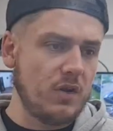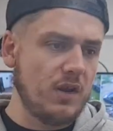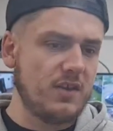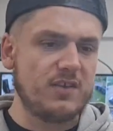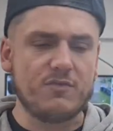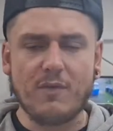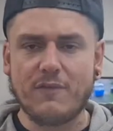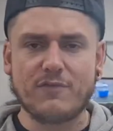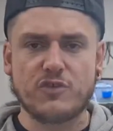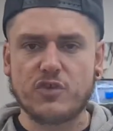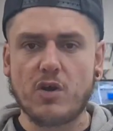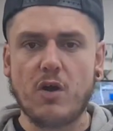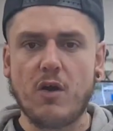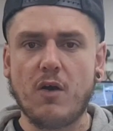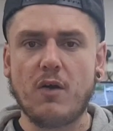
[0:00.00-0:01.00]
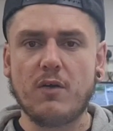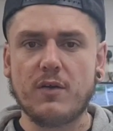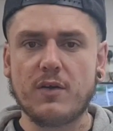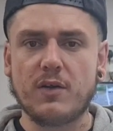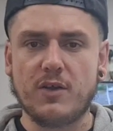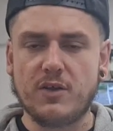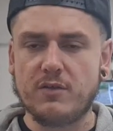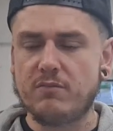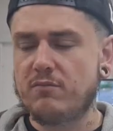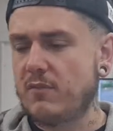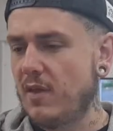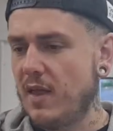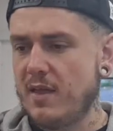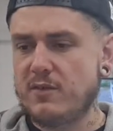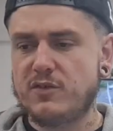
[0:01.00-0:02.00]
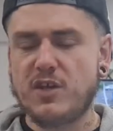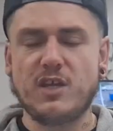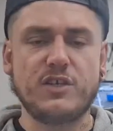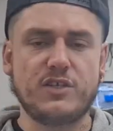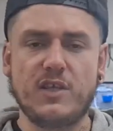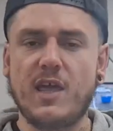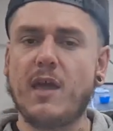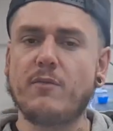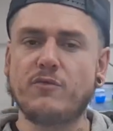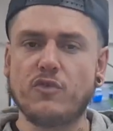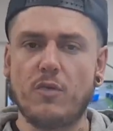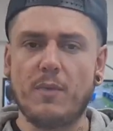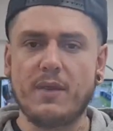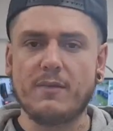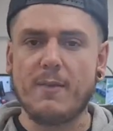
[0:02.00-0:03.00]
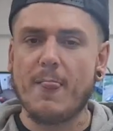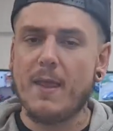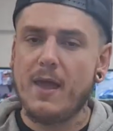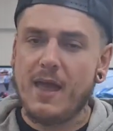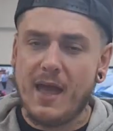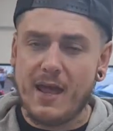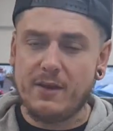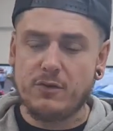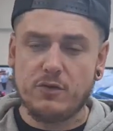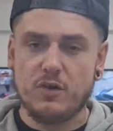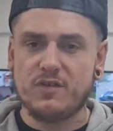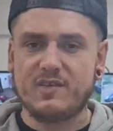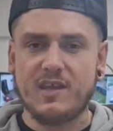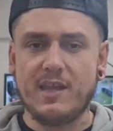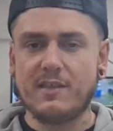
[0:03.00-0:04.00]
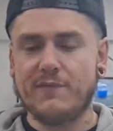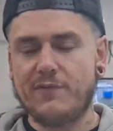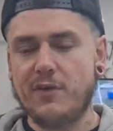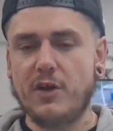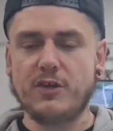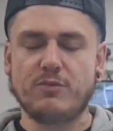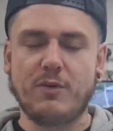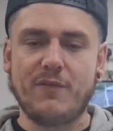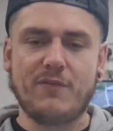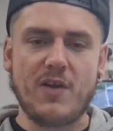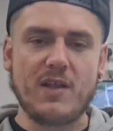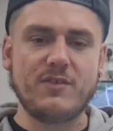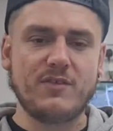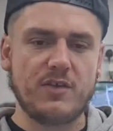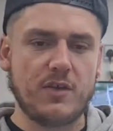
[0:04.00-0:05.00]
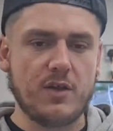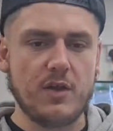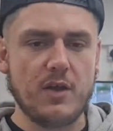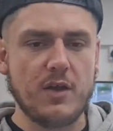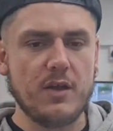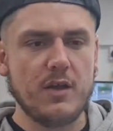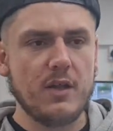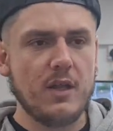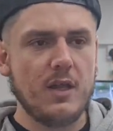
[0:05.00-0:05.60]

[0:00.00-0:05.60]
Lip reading: swift shot can change the game, do you know what I mean? And you'll see in the footage, my friend took a